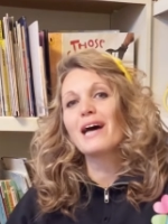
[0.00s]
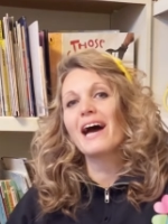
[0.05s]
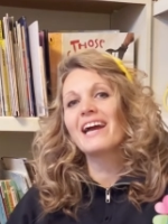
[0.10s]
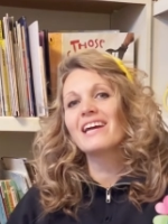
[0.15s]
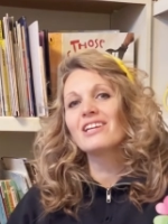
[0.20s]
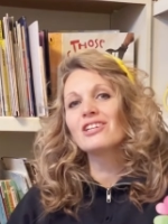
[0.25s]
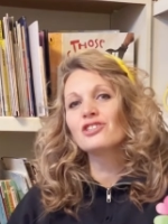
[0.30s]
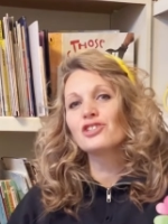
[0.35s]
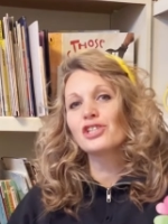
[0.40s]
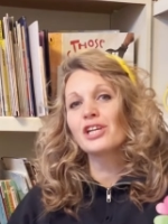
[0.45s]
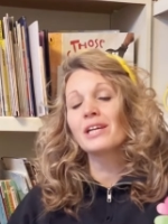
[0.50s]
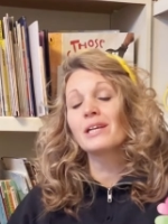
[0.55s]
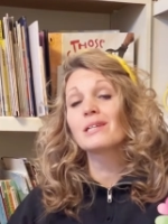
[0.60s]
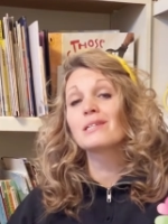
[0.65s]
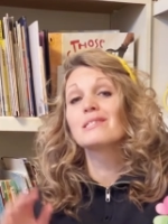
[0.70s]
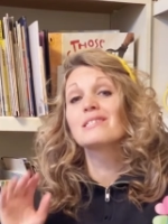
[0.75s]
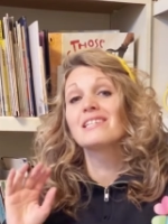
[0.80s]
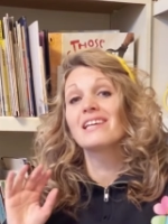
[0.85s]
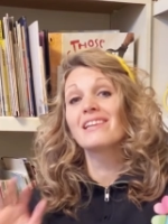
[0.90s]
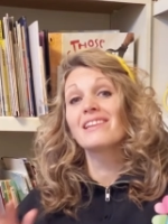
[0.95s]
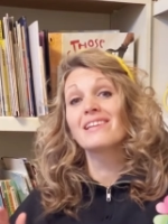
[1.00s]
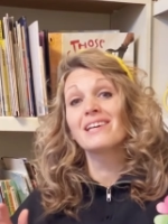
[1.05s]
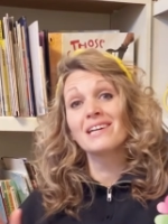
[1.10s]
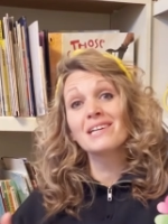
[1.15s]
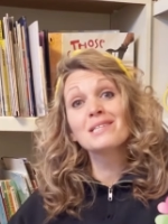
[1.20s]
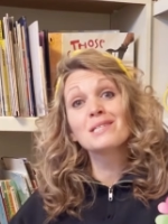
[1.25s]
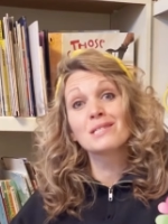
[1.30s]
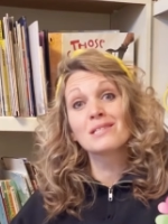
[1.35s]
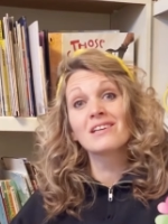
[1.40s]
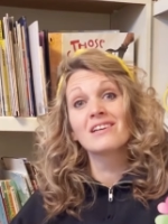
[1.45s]
Eidenschink, did
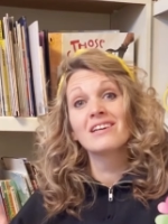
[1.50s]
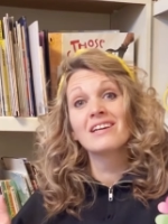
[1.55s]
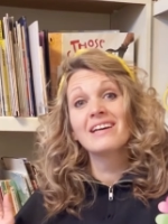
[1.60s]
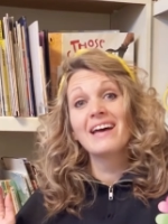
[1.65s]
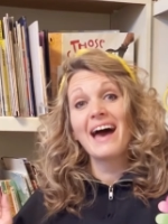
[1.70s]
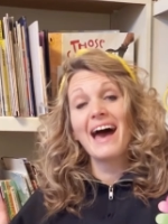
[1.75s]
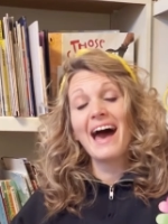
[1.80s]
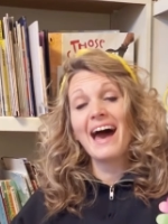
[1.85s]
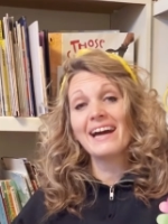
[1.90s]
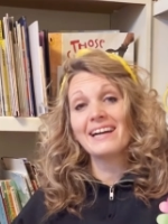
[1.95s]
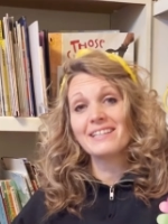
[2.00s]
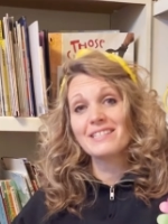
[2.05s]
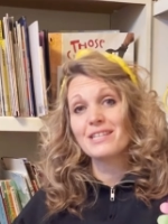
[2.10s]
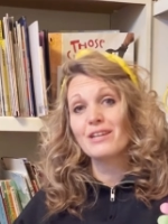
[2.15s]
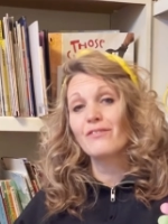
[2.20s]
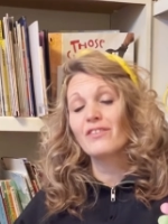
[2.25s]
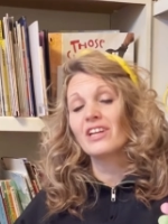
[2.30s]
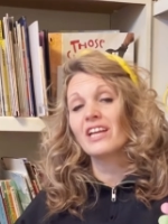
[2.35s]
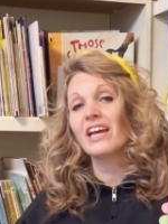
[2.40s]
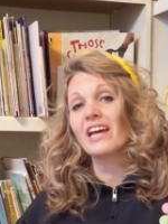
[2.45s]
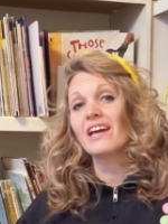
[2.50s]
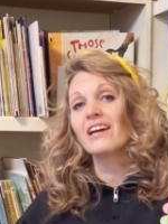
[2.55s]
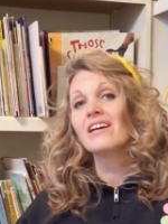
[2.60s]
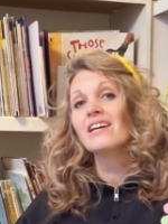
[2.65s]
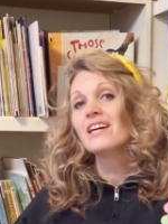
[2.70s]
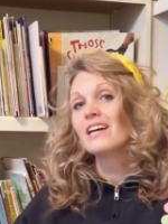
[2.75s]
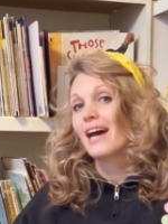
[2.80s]
this activity,